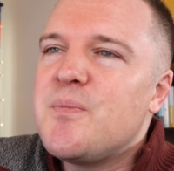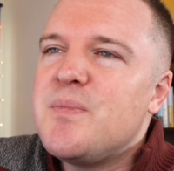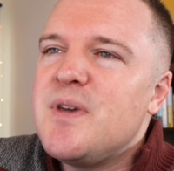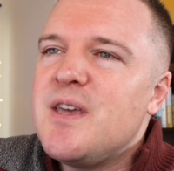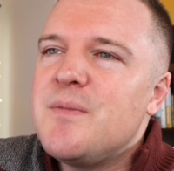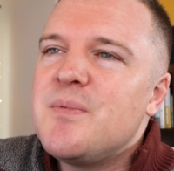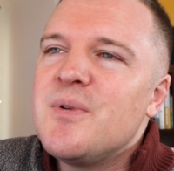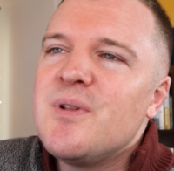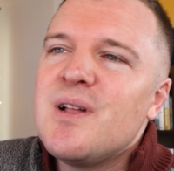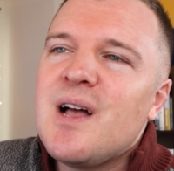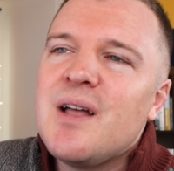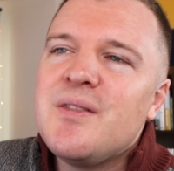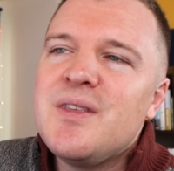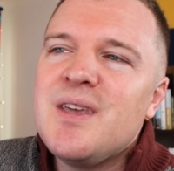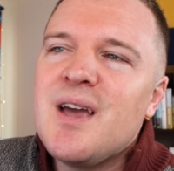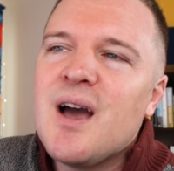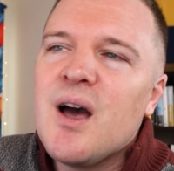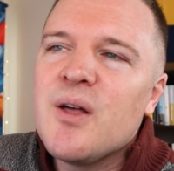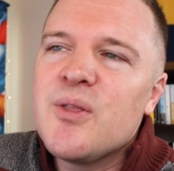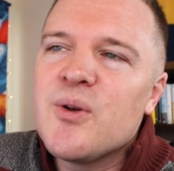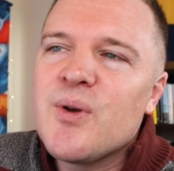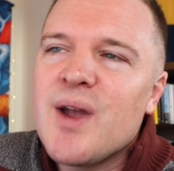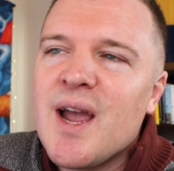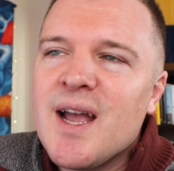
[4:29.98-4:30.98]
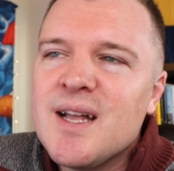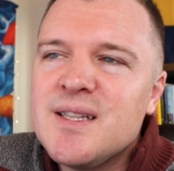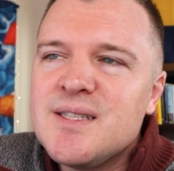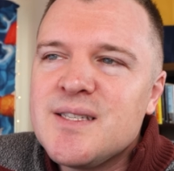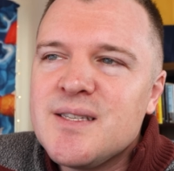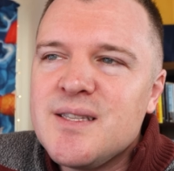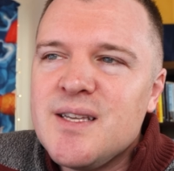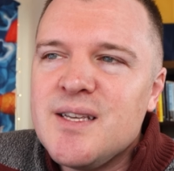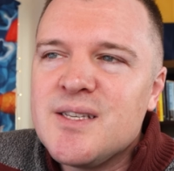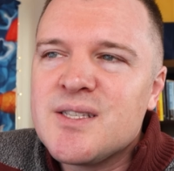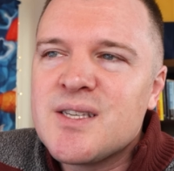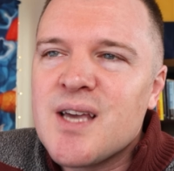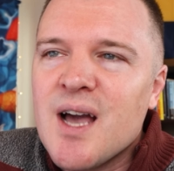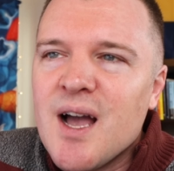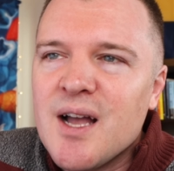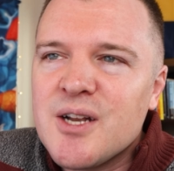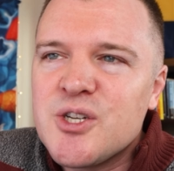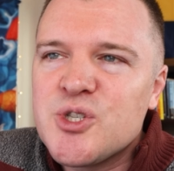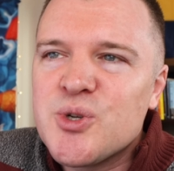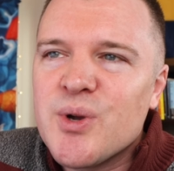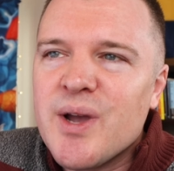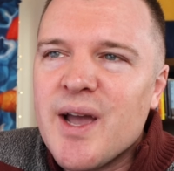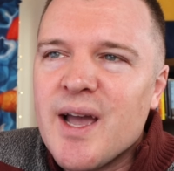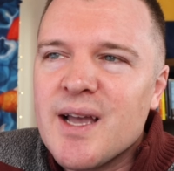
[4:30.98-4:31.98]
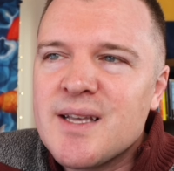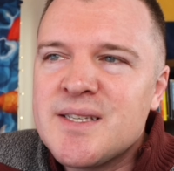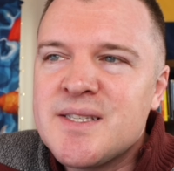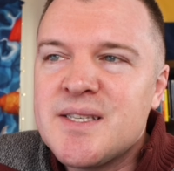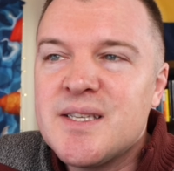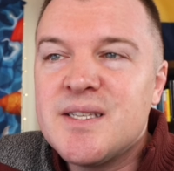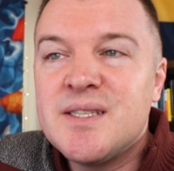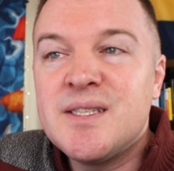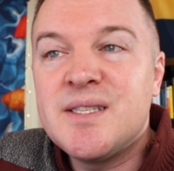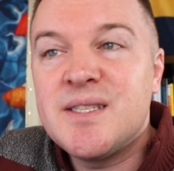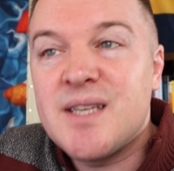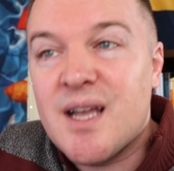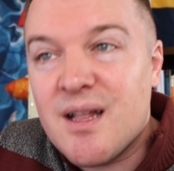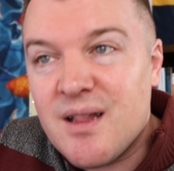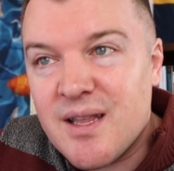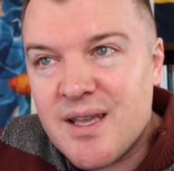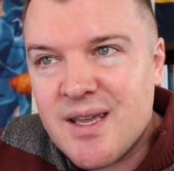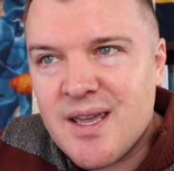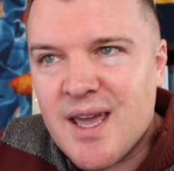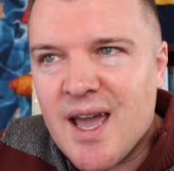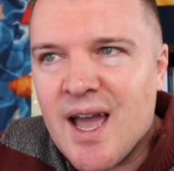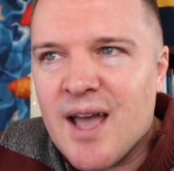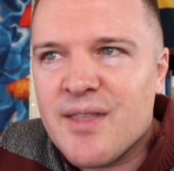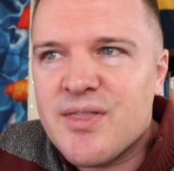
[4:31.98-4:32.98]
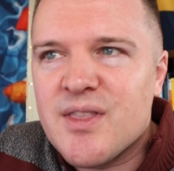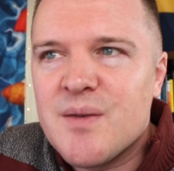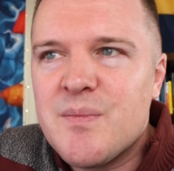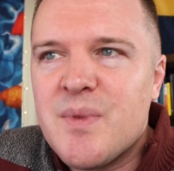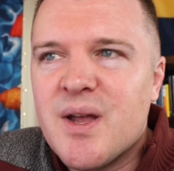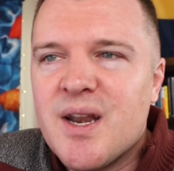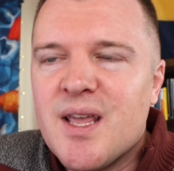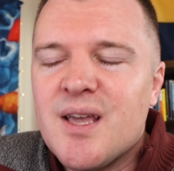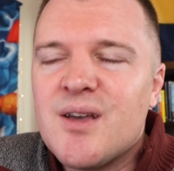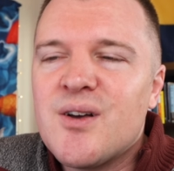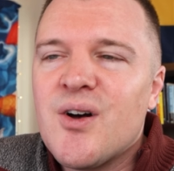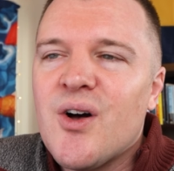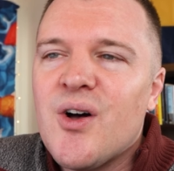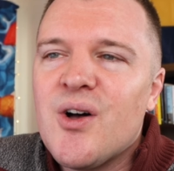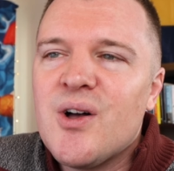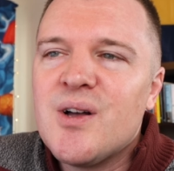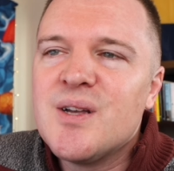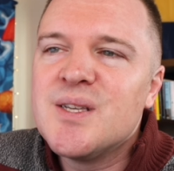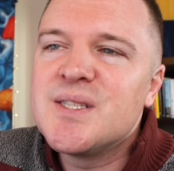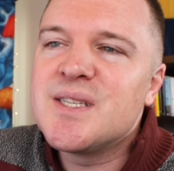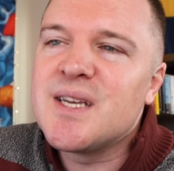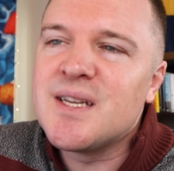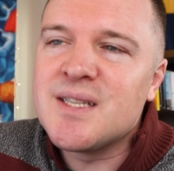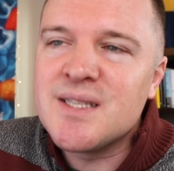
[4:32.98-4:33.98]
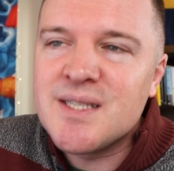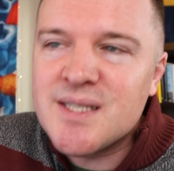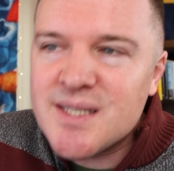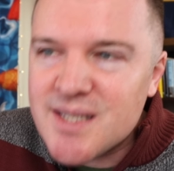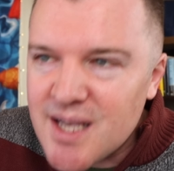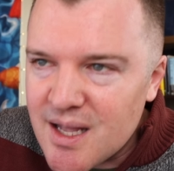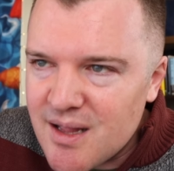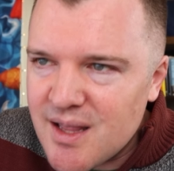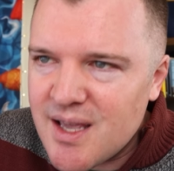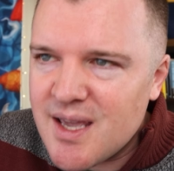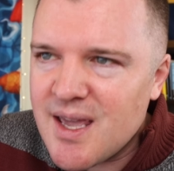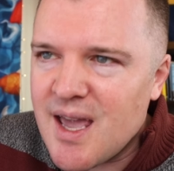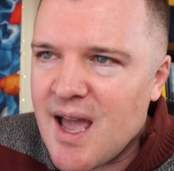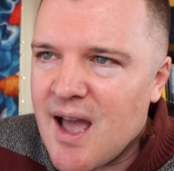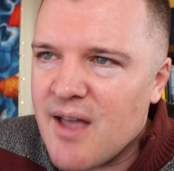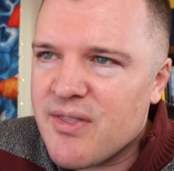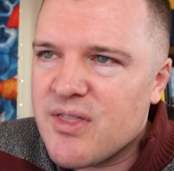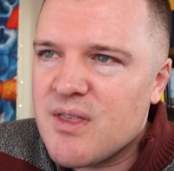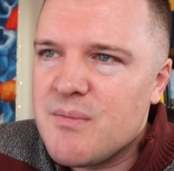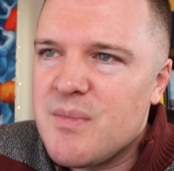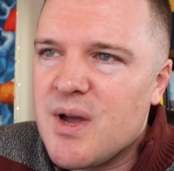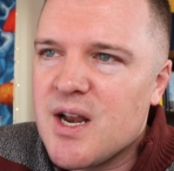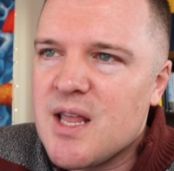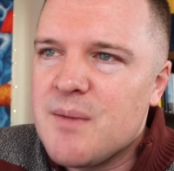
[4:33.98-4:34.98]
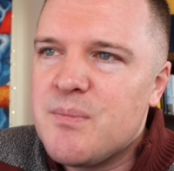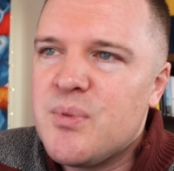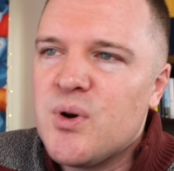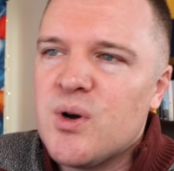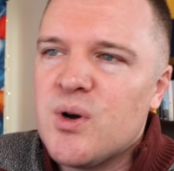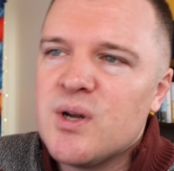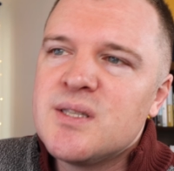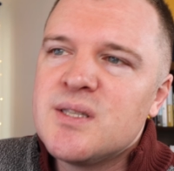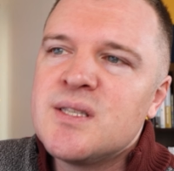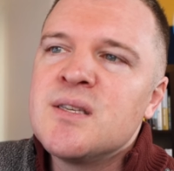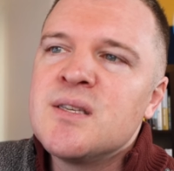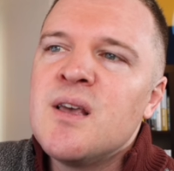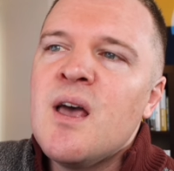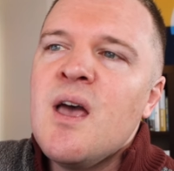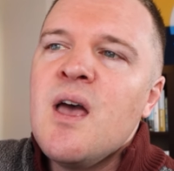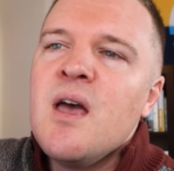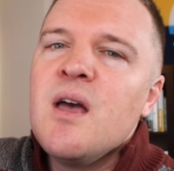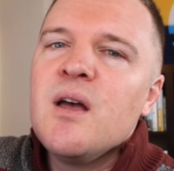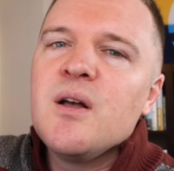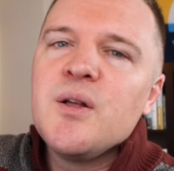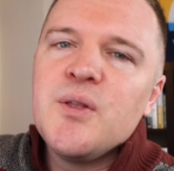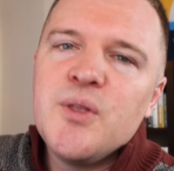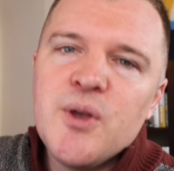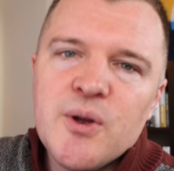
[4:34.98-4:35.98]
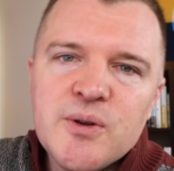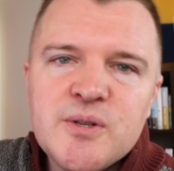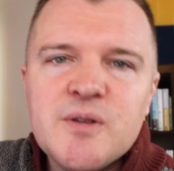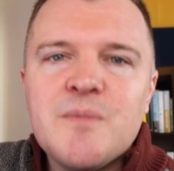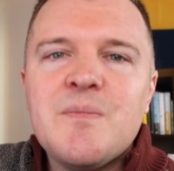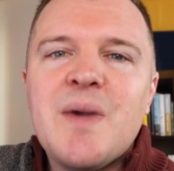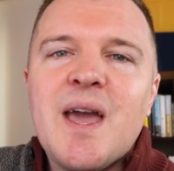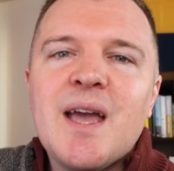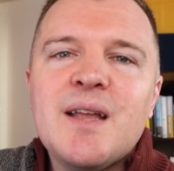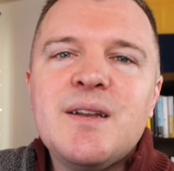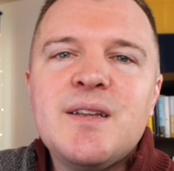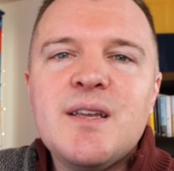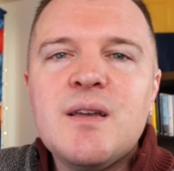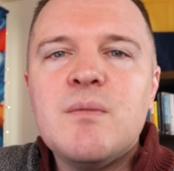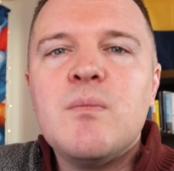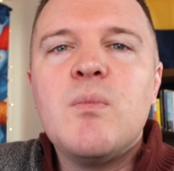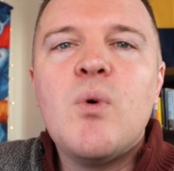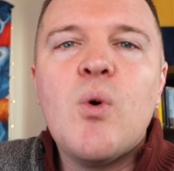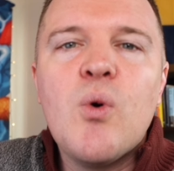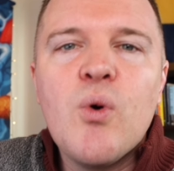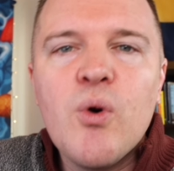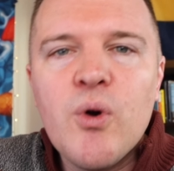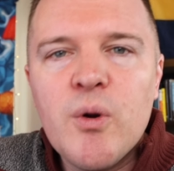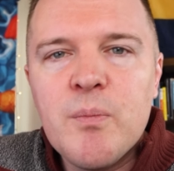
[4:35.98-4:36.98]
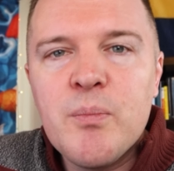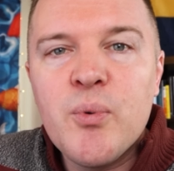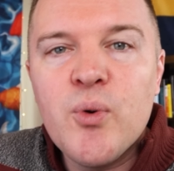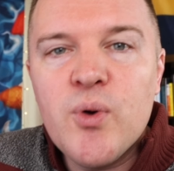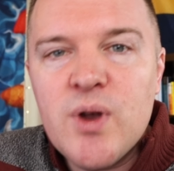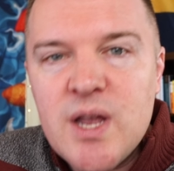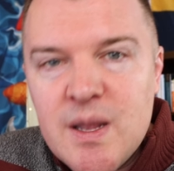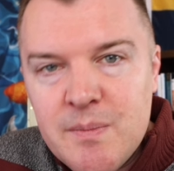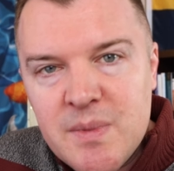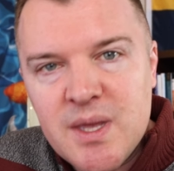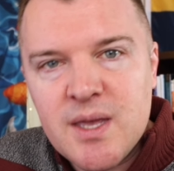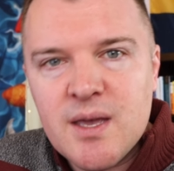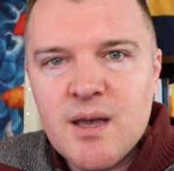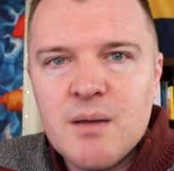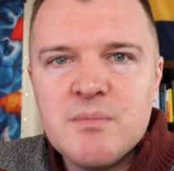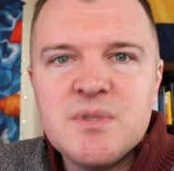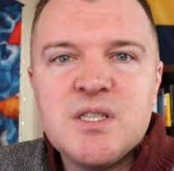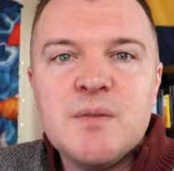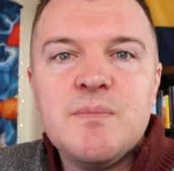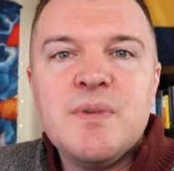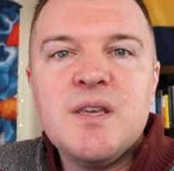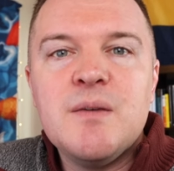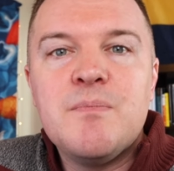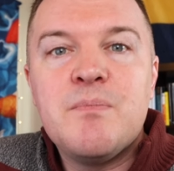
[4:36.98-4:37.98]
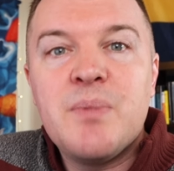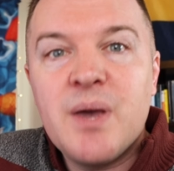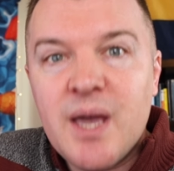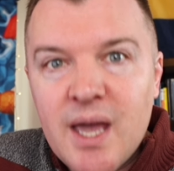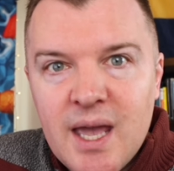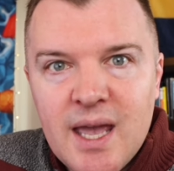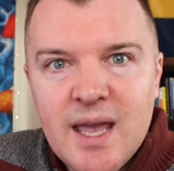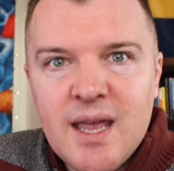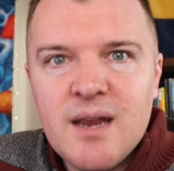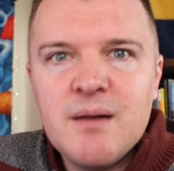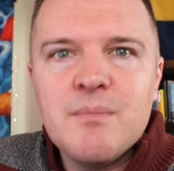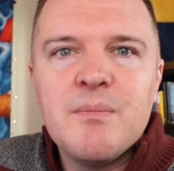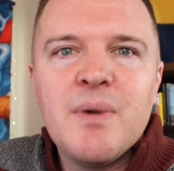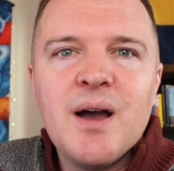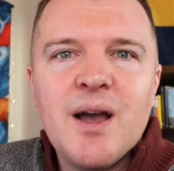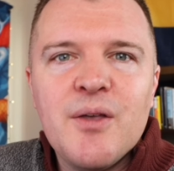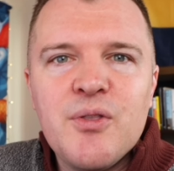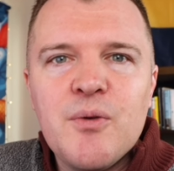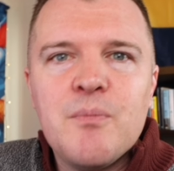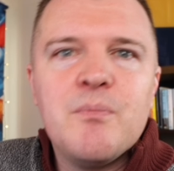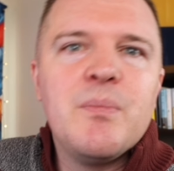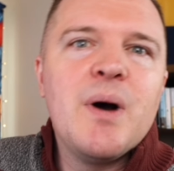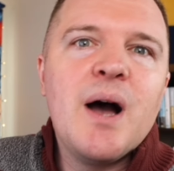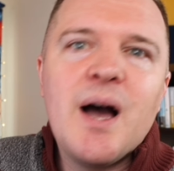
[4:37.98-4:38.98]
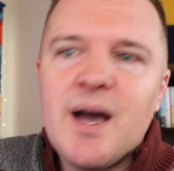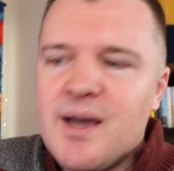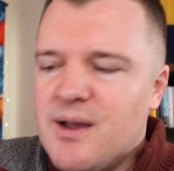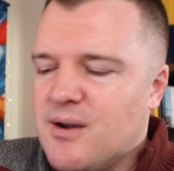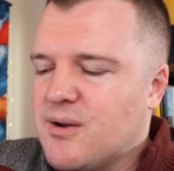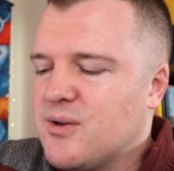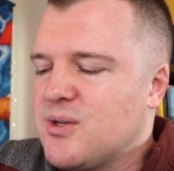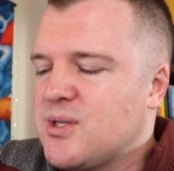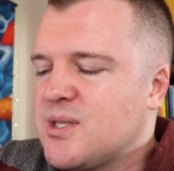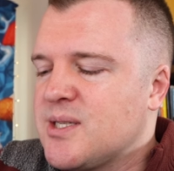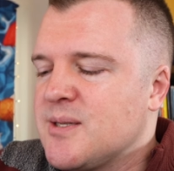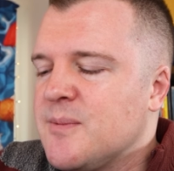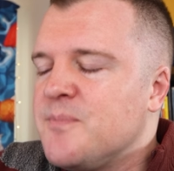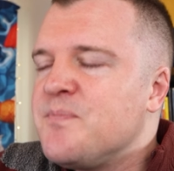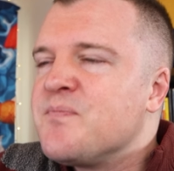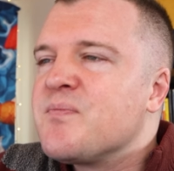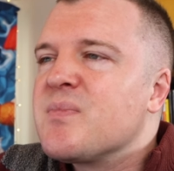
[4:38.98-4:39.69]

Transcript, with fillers: the people on the other ends of these contracts selling at the money calls and selling at the money puts, they're demanding more premium to be paid by the buyers.